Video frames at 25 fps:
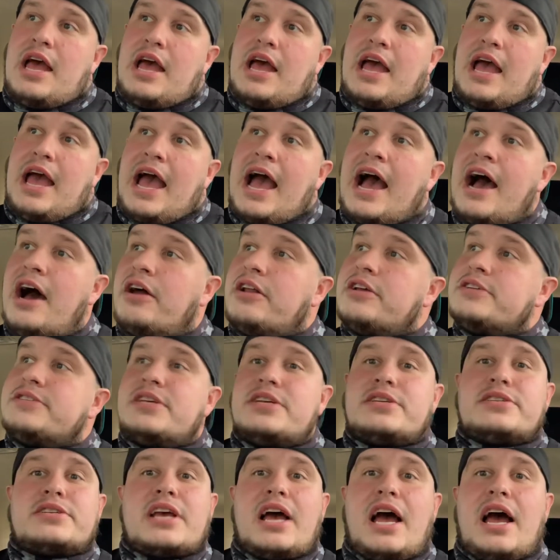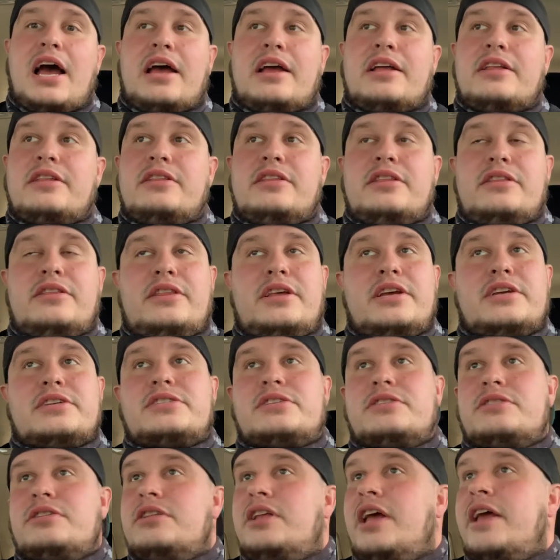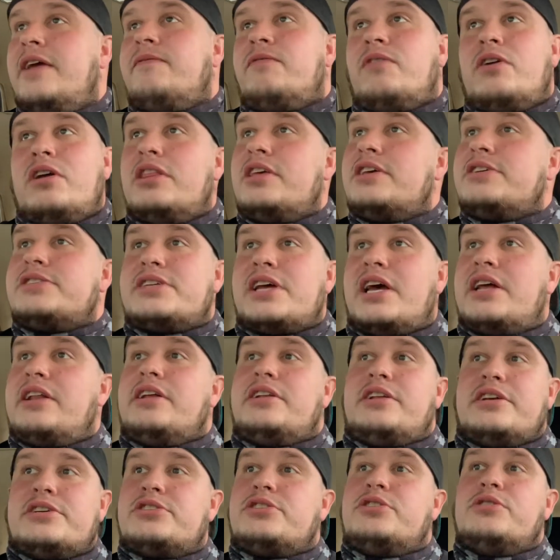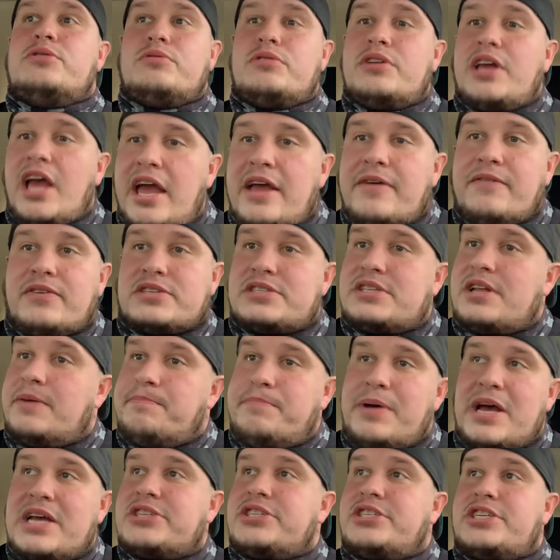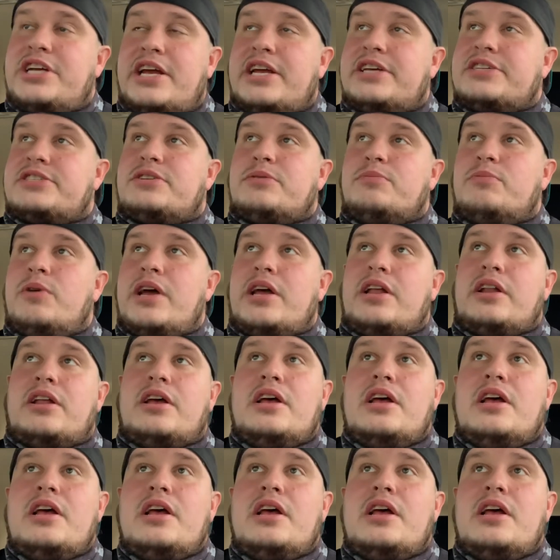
How does this guy... They really said that this dude gave us the best chance to win.